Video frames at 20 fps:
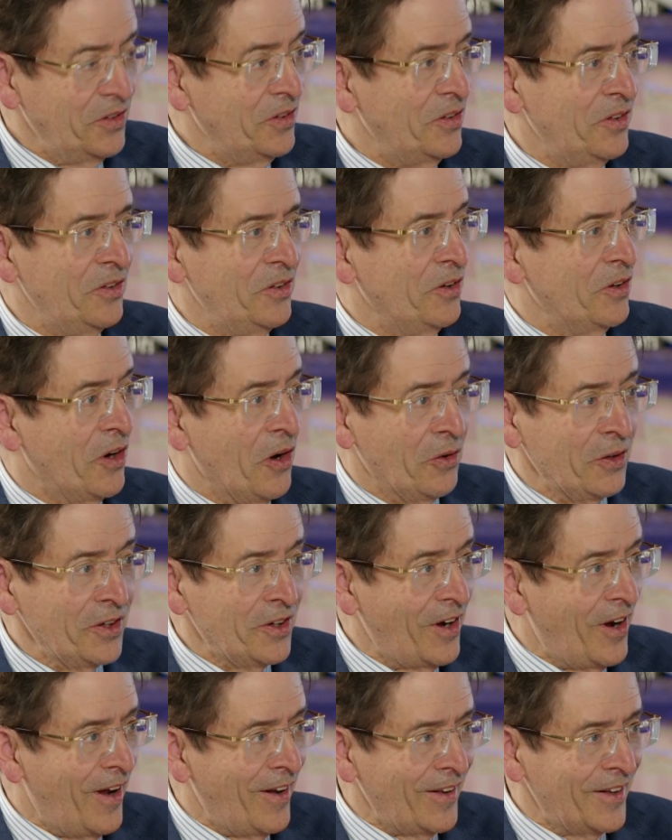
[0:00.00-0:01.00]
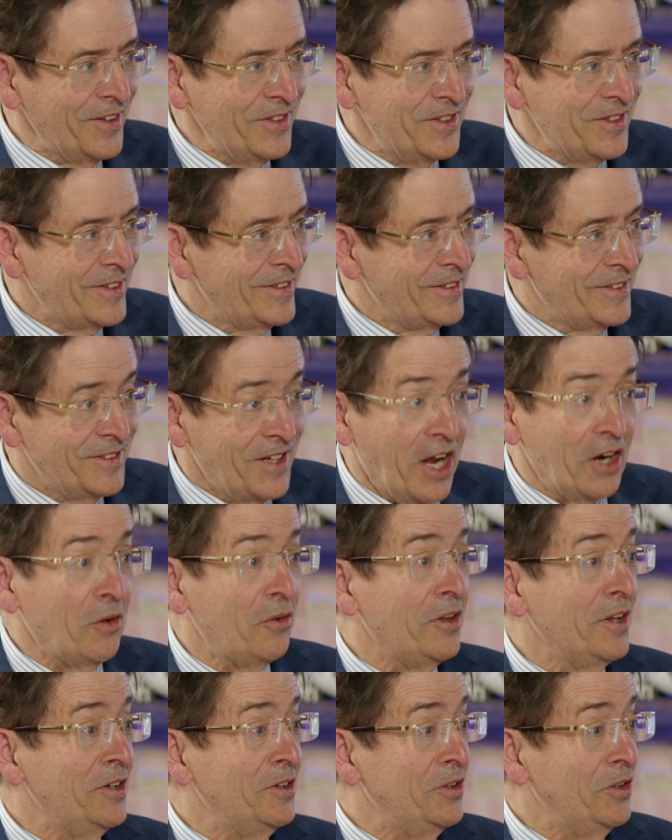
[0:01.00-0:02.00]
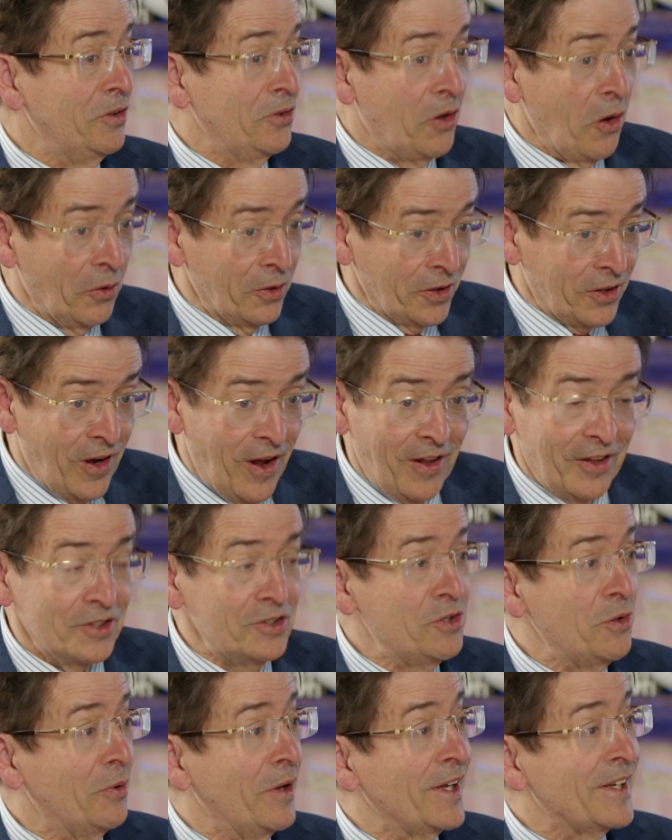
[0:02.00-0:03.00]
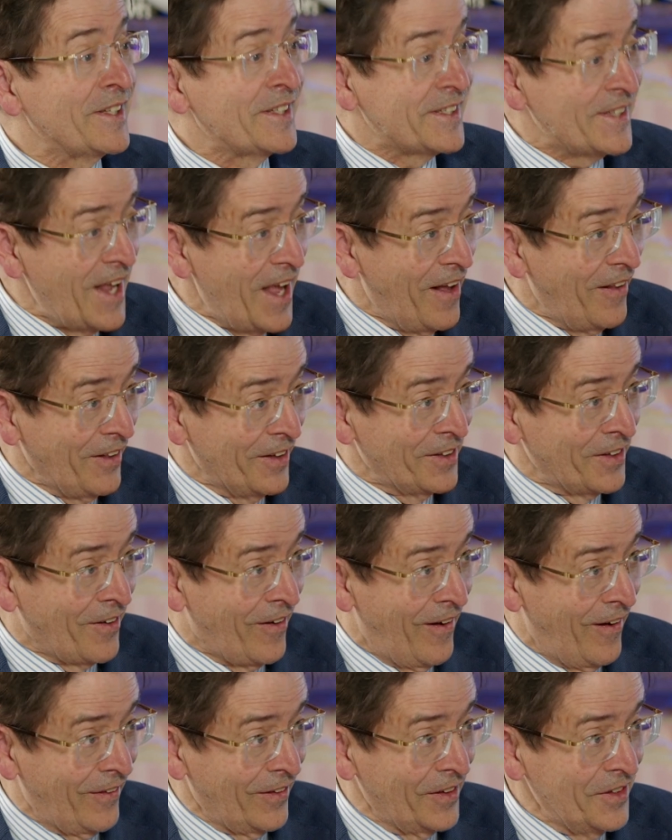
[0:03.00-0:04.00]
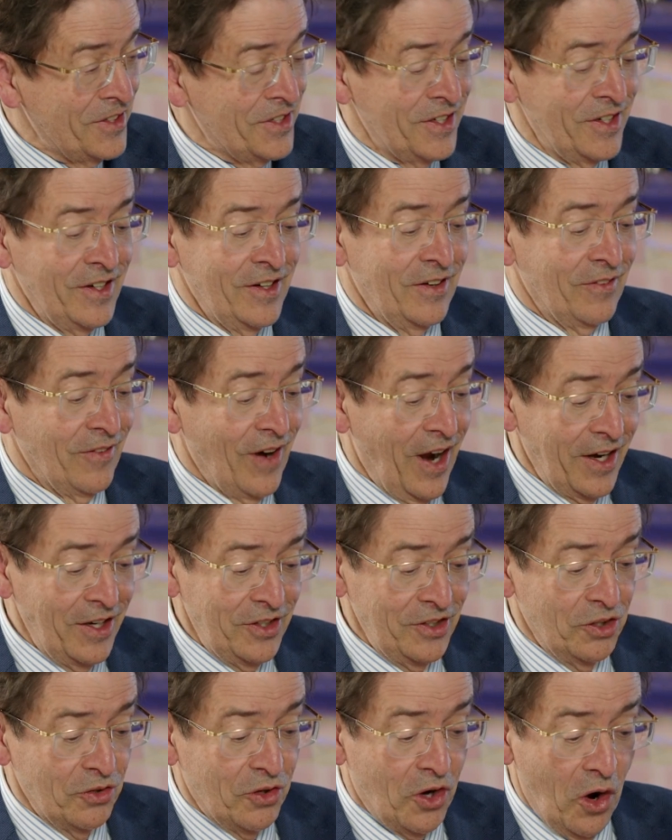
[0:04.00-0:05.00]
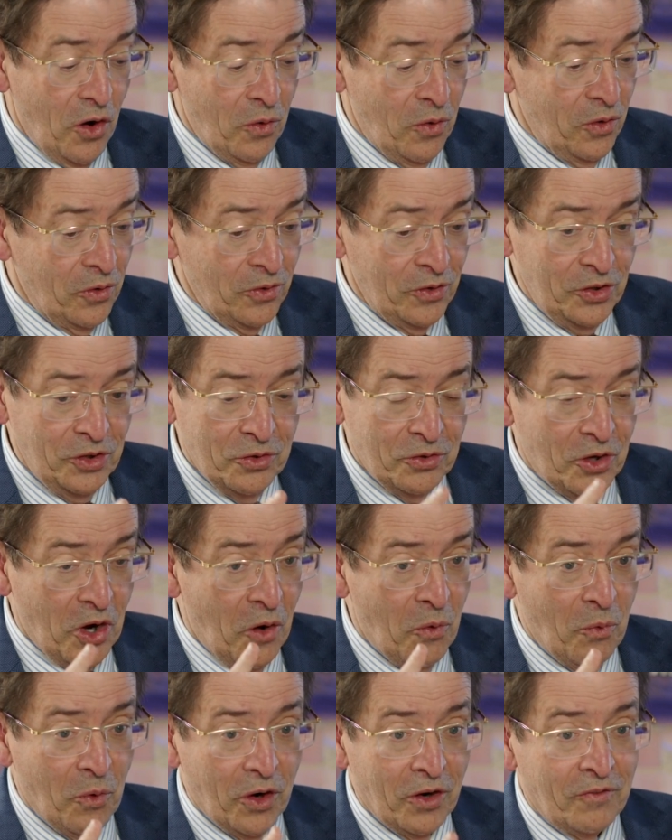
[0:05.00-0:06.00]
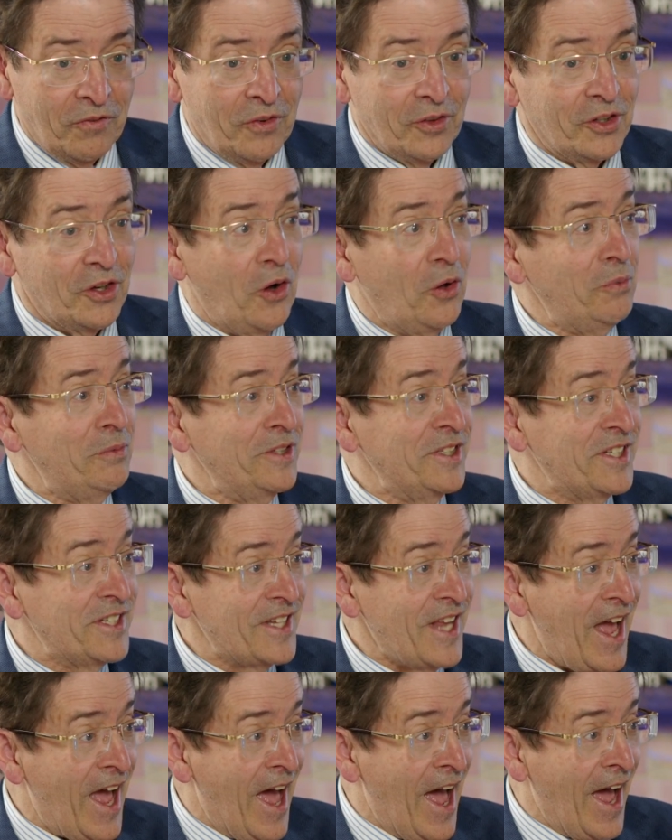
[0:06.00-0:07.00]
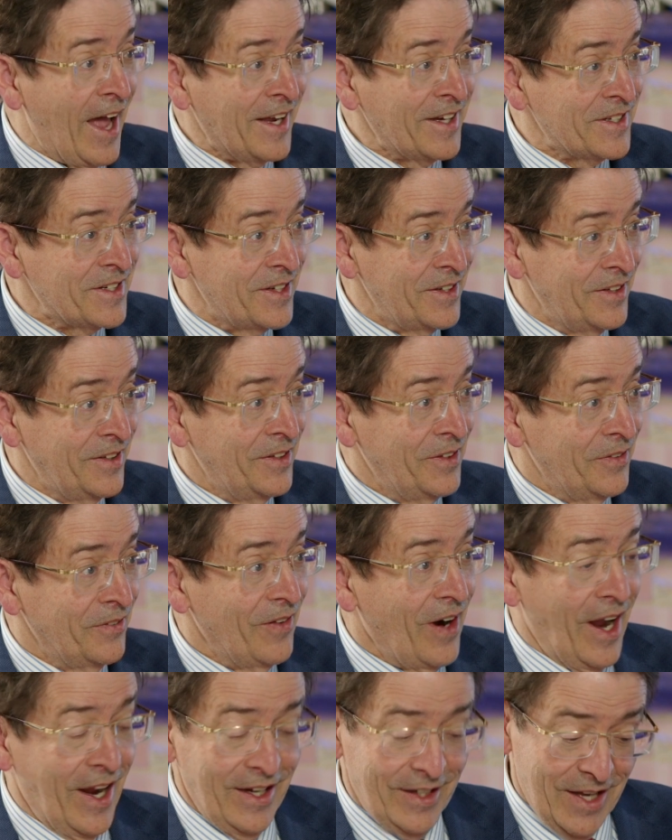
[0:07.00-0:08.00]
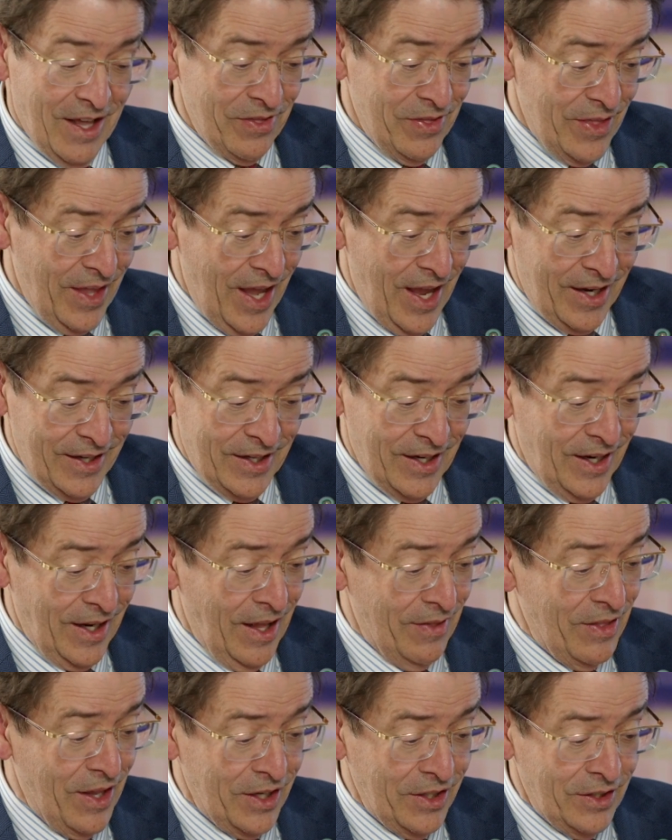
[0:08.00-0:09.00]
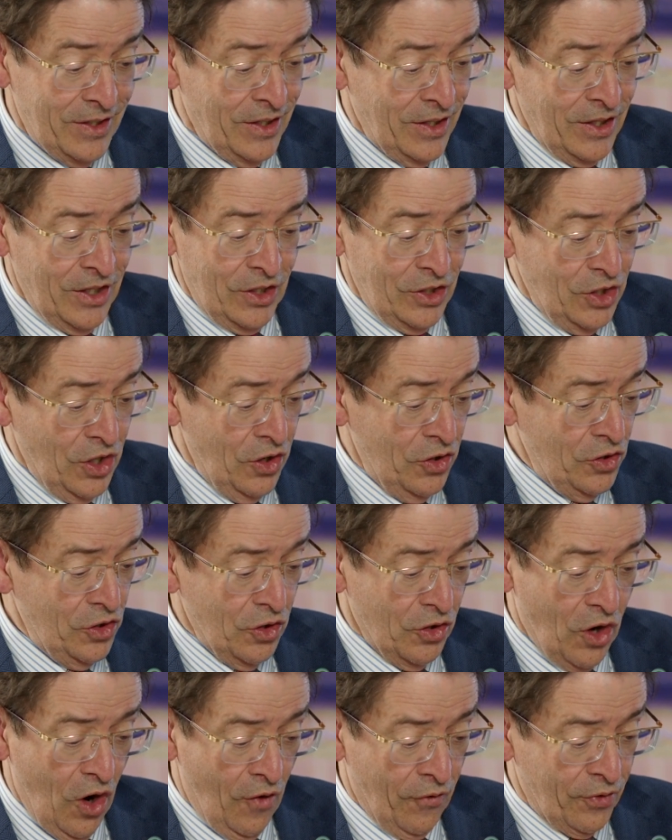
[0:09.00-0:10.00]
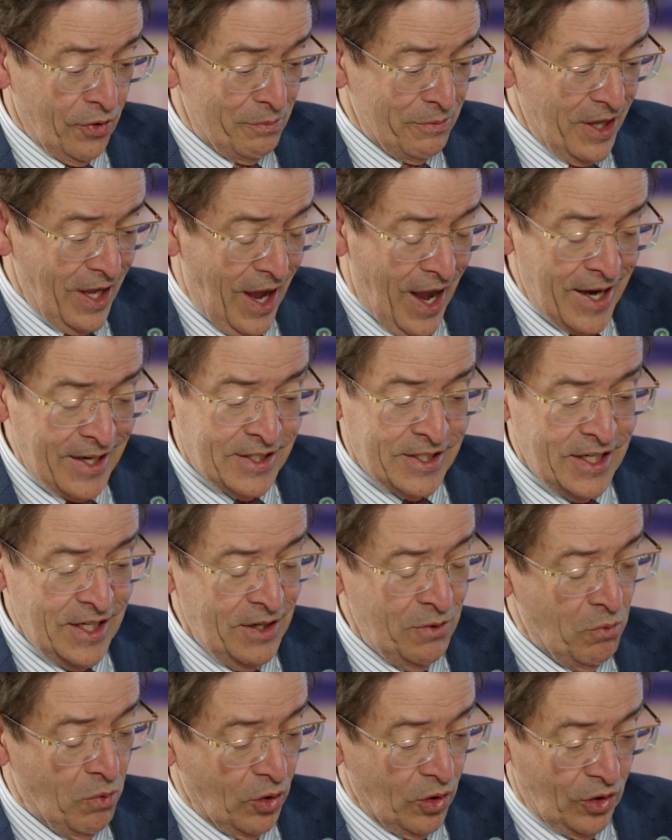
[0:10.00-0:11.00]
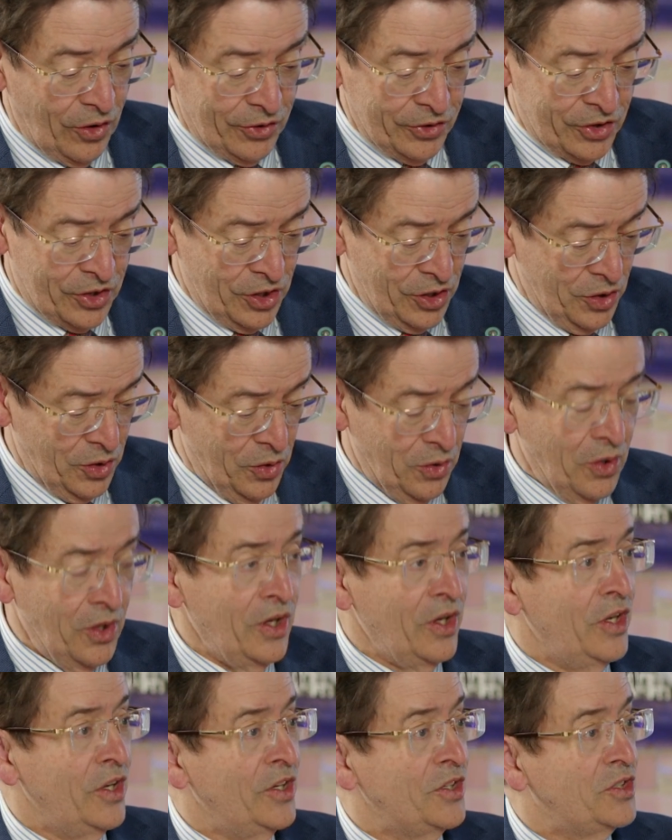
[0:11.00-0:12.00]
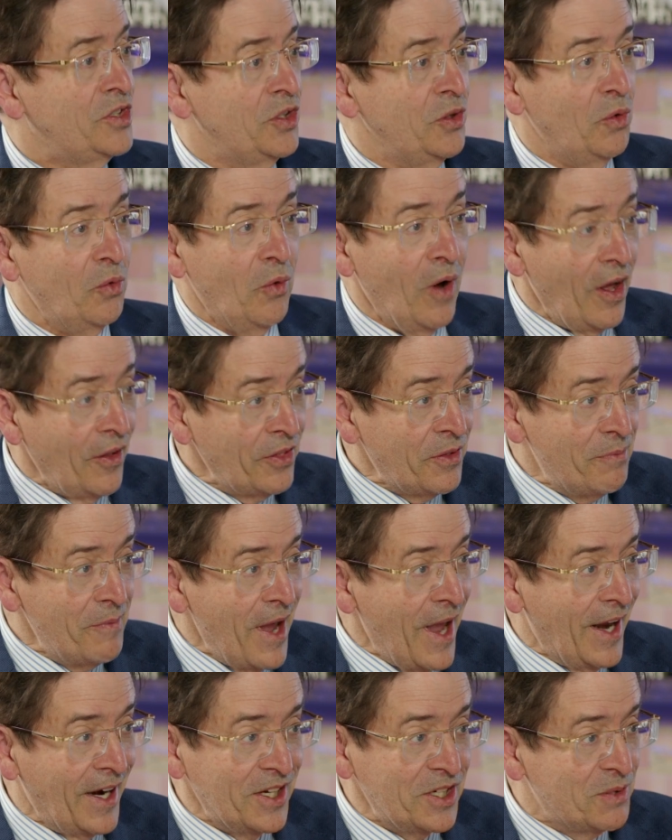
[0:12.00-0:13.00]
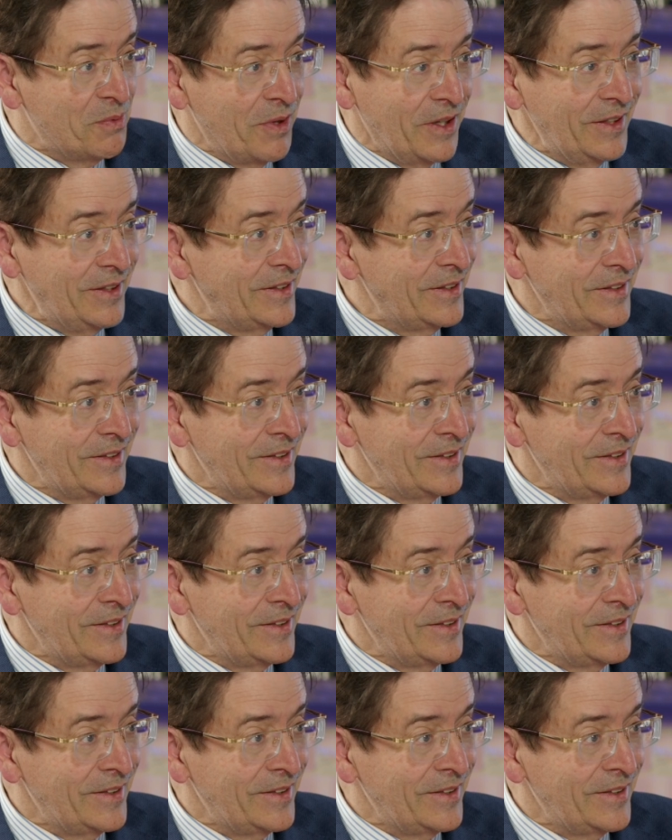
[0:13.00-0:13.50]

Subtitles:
you go to college. Not only do you go to college, you excel in college, right? You go work for Goldman Sachs, right? And then you go from the IT world to wealth management,